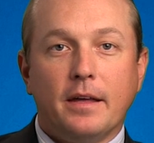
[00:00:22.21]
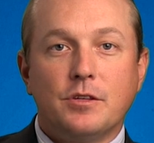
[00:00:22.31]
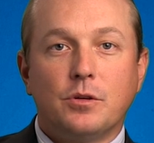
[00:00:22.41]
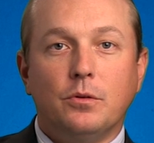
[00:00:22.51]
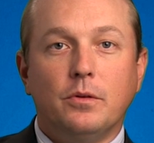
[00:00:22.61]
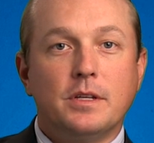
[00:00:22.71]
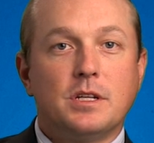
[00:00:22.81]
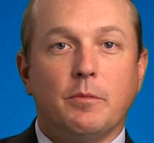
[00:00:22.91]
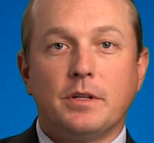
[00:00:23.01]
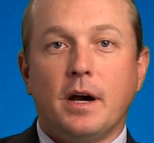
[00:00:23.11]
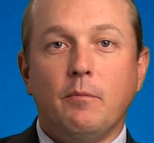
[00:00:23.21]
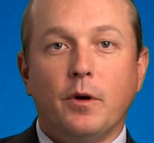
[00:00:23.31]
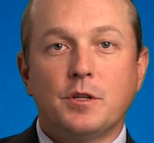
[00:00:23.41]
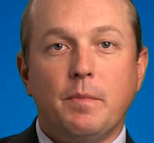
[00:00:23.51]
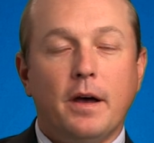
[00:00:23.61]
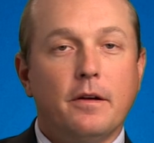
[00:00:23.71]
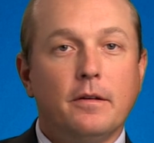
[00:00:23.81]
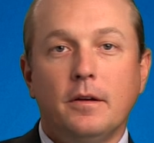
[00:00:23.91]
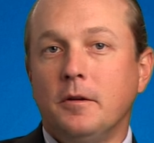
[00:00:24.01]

in school and summertime works better,